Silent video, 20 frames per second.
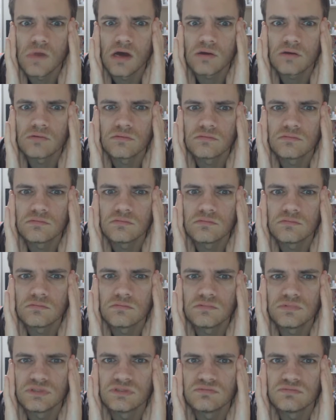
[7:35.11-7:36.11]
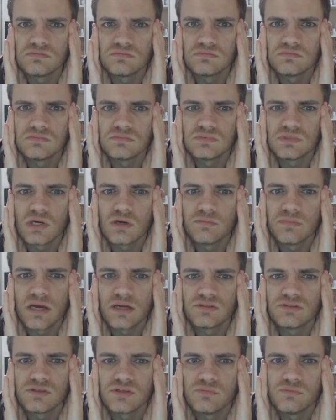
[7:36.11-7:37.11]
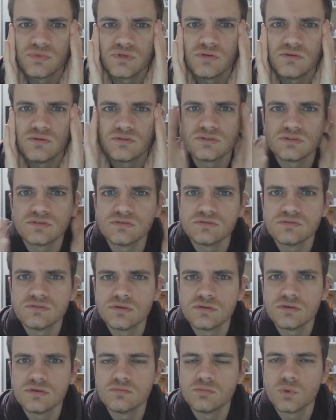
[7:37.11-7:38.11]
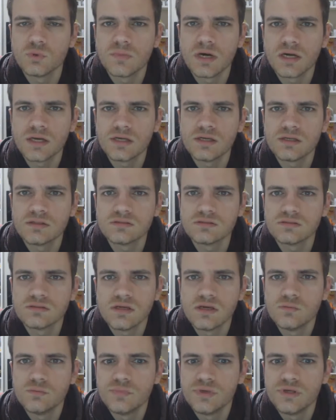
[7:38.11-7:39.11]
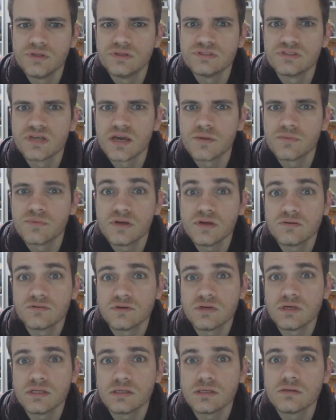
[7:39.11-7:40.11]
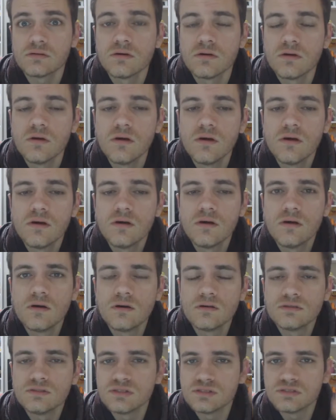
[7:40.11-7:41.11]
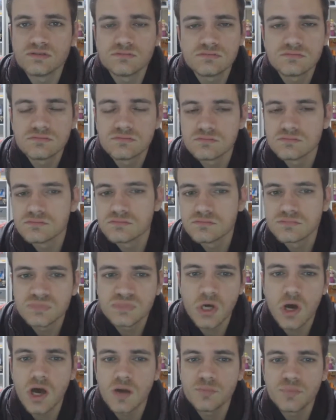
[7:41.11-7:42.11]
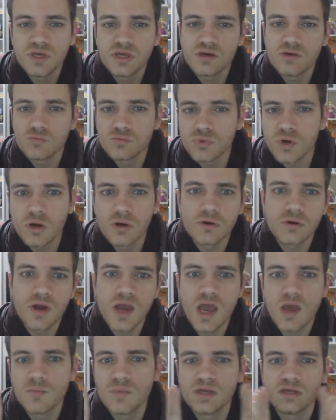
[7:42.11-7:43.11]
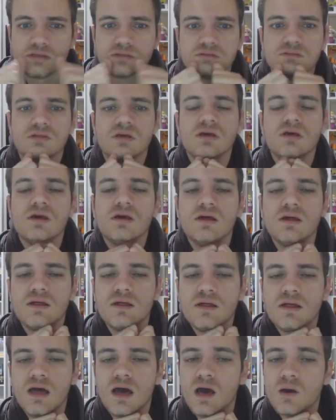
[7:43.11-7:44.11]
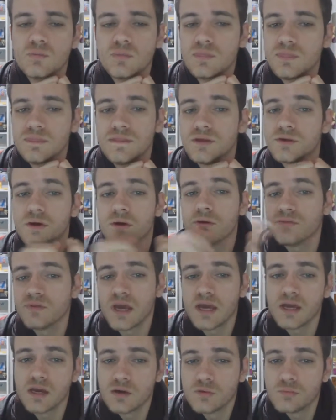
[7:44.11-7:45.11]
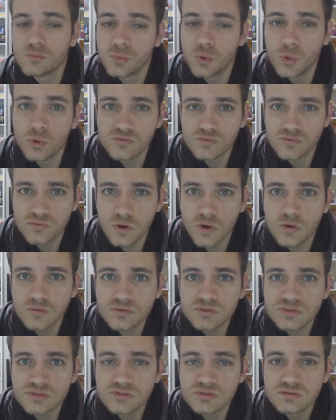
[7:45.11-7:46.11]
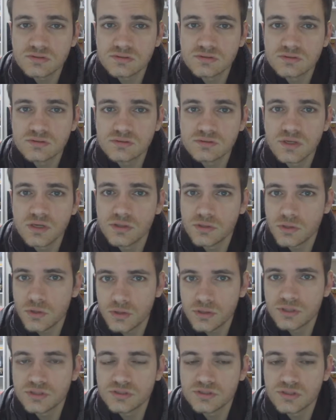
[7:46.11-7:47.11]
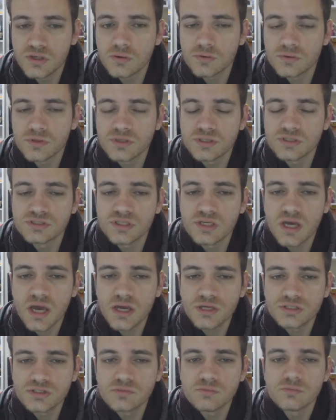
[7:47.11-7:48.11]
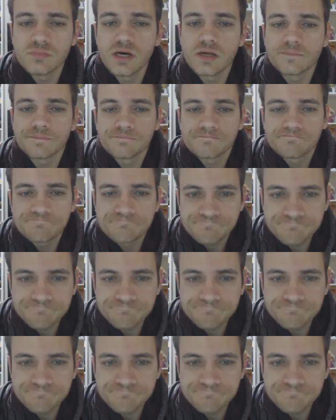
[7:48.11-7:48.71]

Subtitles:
I could just go back to computers and earn more money, and it would be the same thing, really. Just typing and programming, and they are important roles in early childhood education, but